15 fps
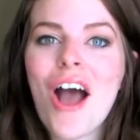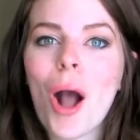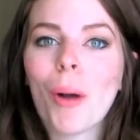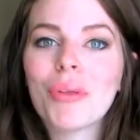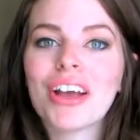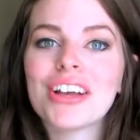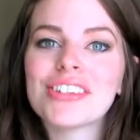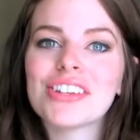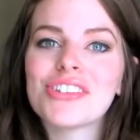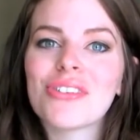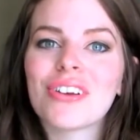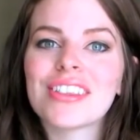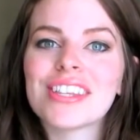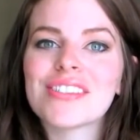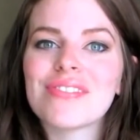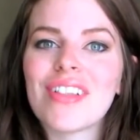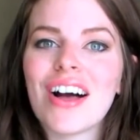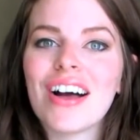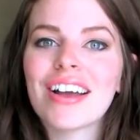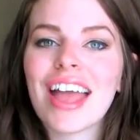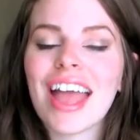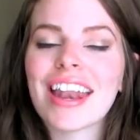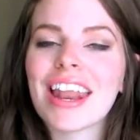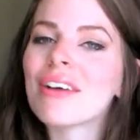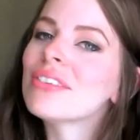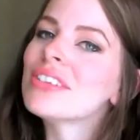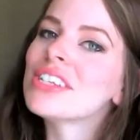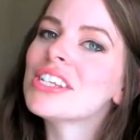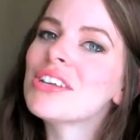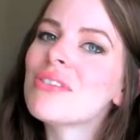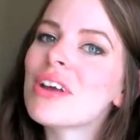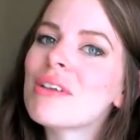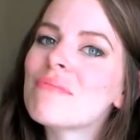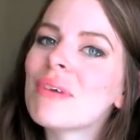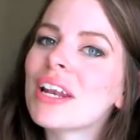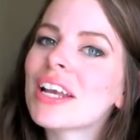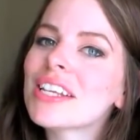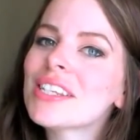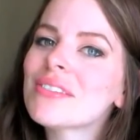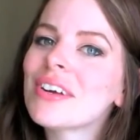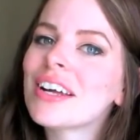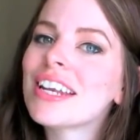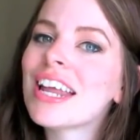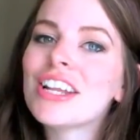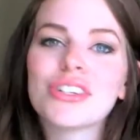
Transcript: Hope you guys enjoyed this vlog, and I will see you in my next one.